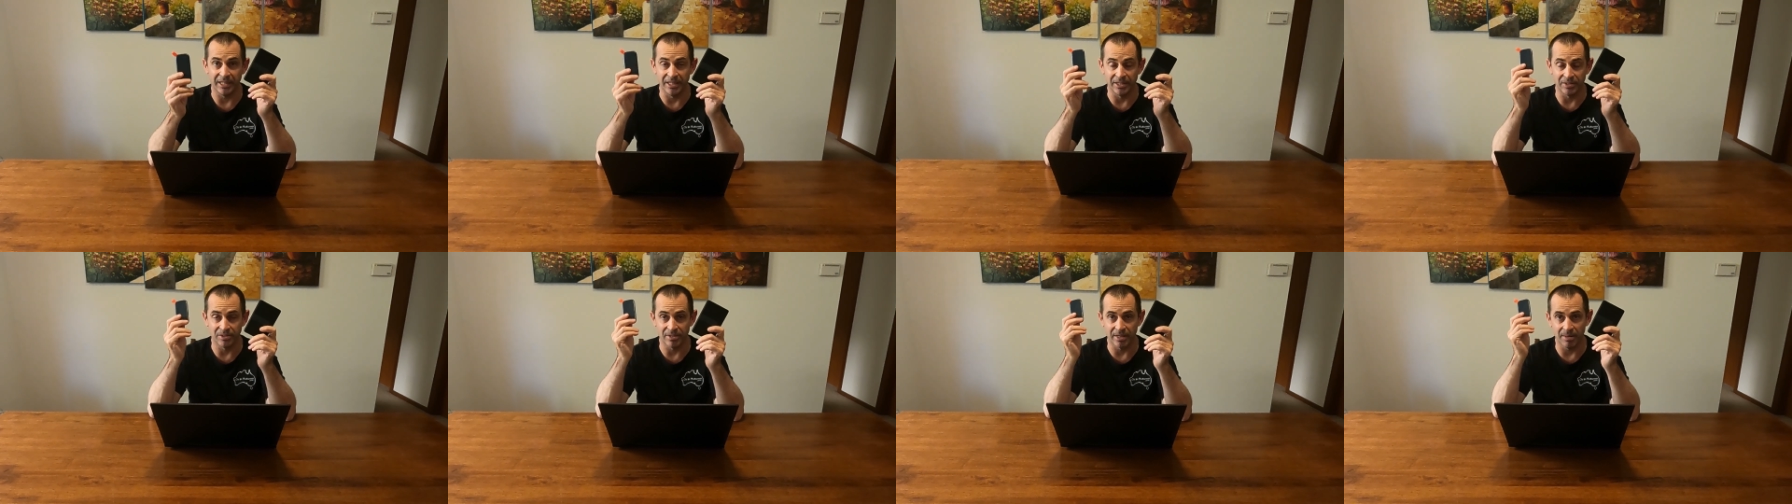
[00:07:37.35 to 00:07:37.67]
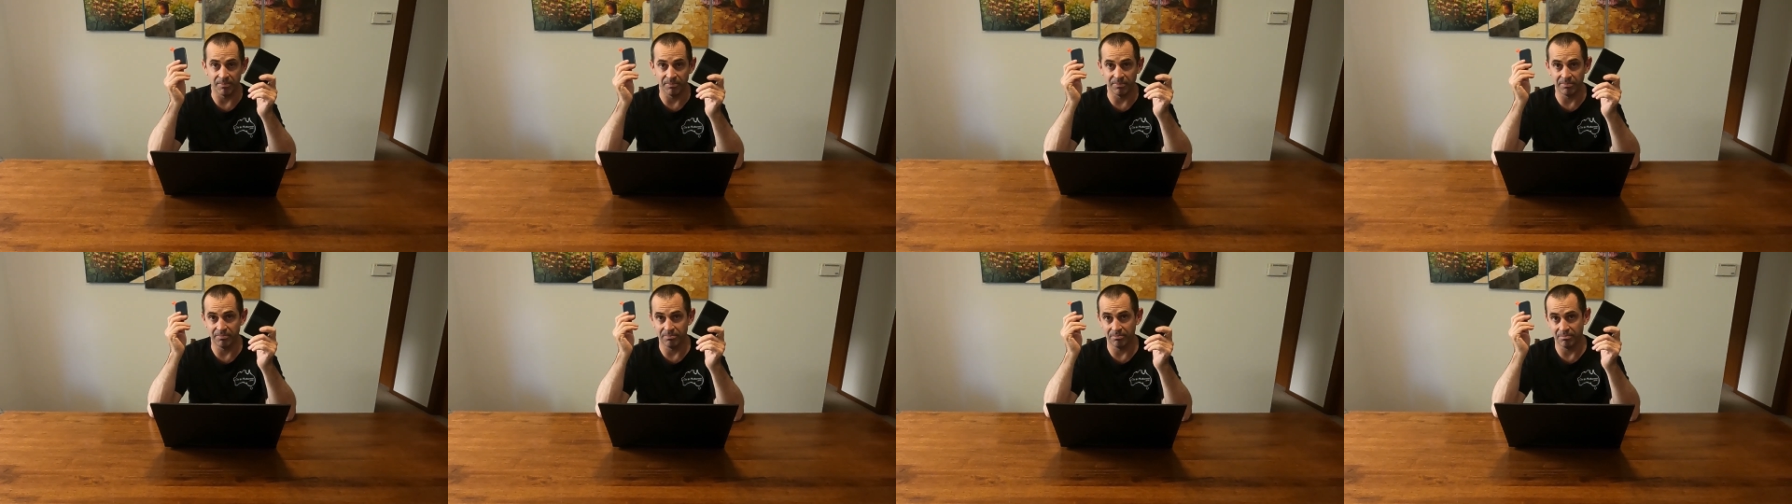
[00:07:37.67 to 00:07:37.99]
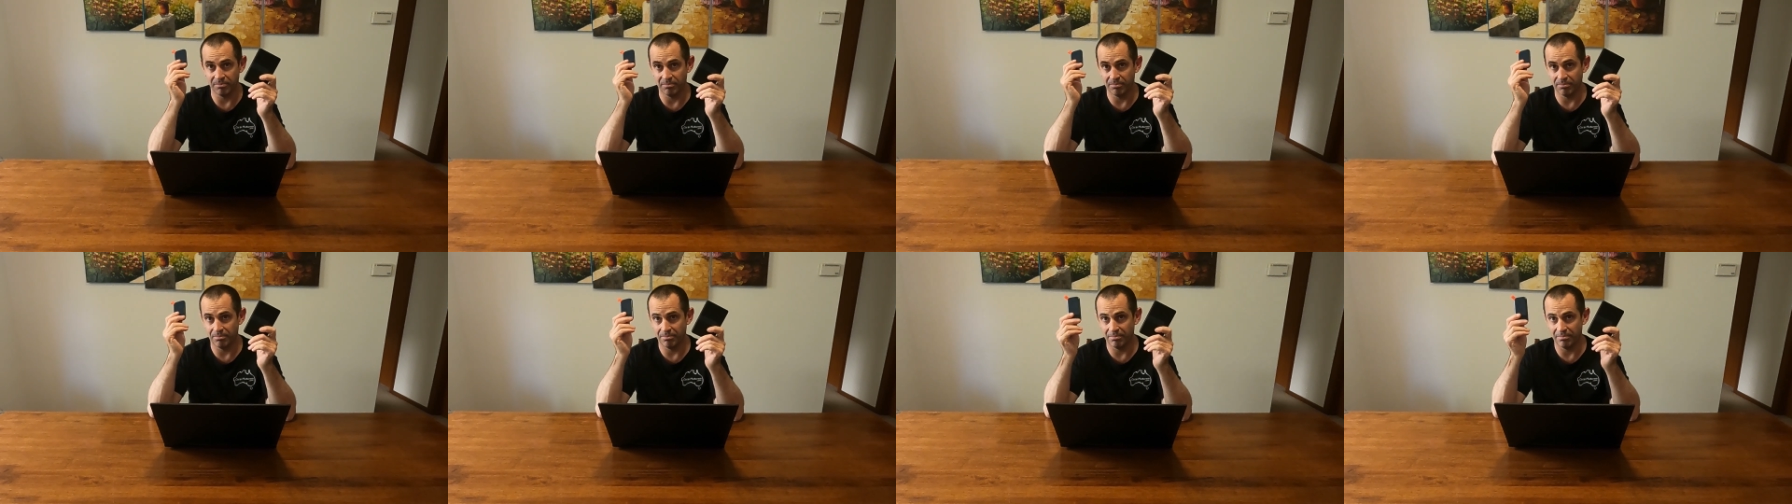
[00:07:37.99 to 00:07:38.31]
except
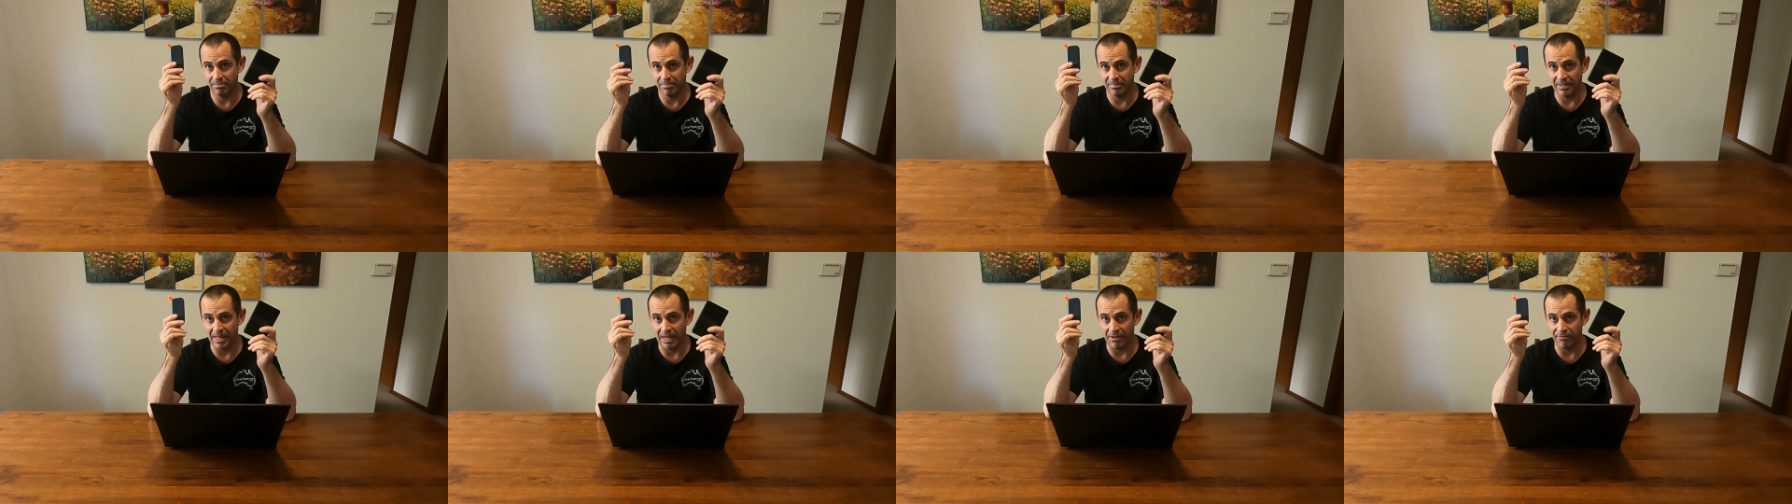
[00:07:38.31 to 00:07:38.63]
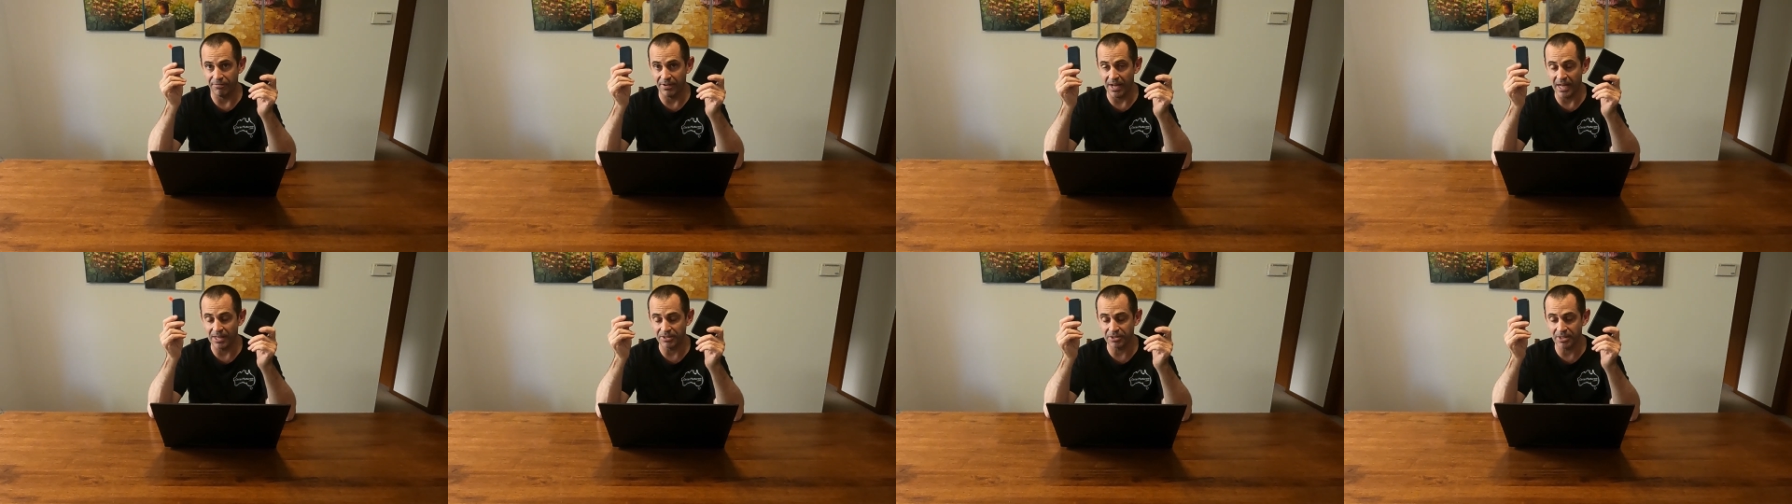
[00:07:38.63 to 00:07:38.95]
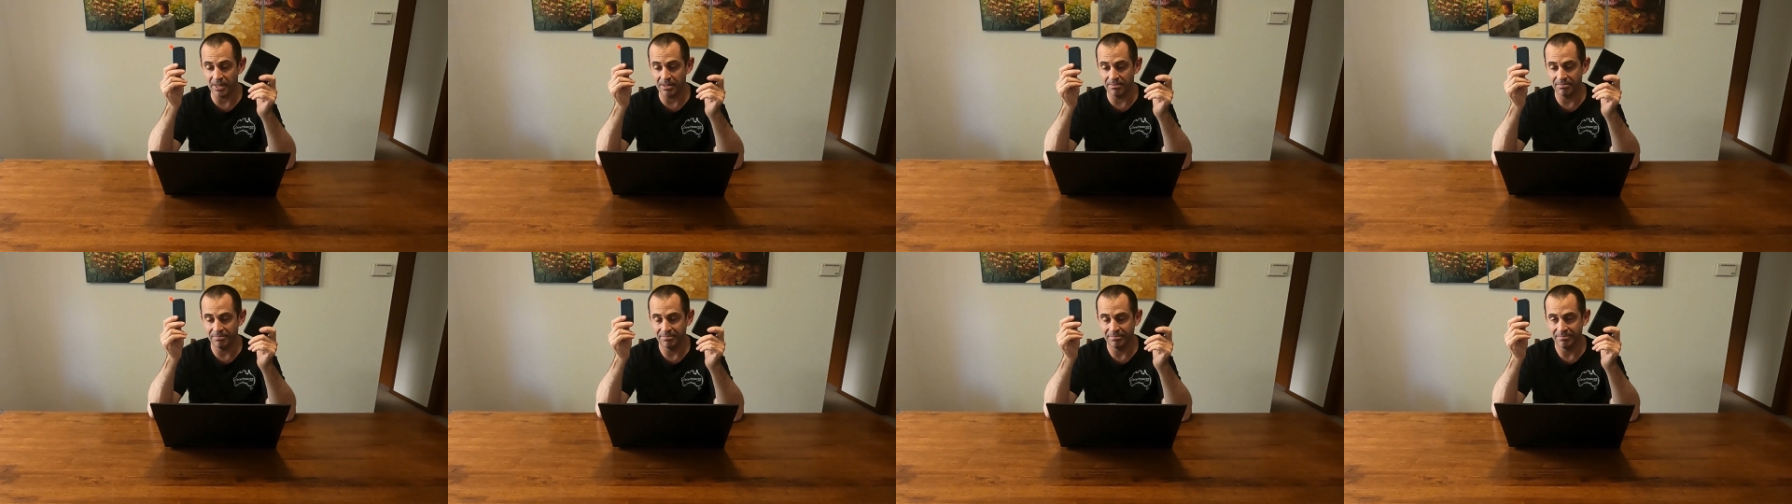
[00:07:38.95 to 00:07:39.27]
they're
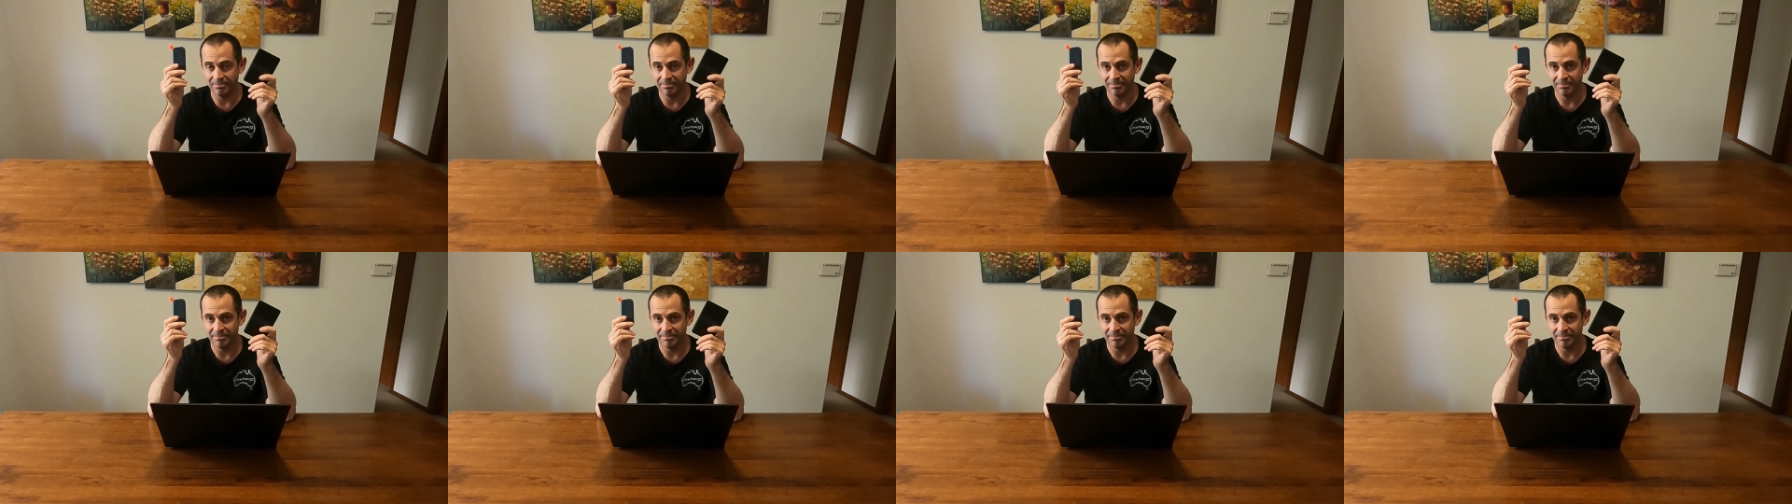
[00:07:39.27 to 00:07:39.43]
faster